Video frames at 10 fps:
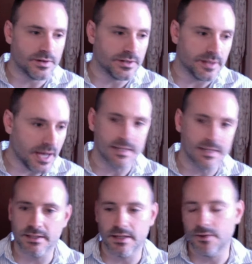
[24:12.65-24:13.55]
as I said,
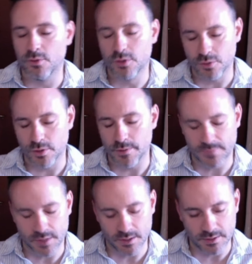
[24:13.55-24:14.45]
also
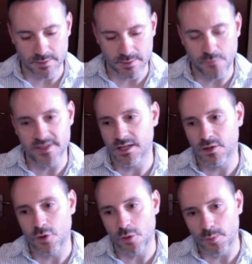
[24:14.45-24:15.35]
the same physical
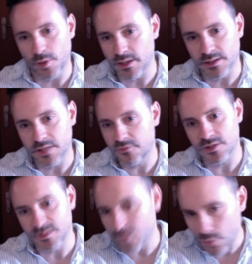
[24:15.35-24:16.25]
component. Kiefer is
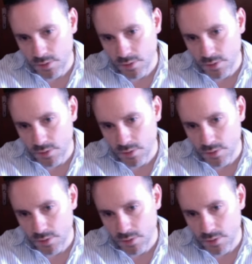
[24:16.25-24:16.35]
small.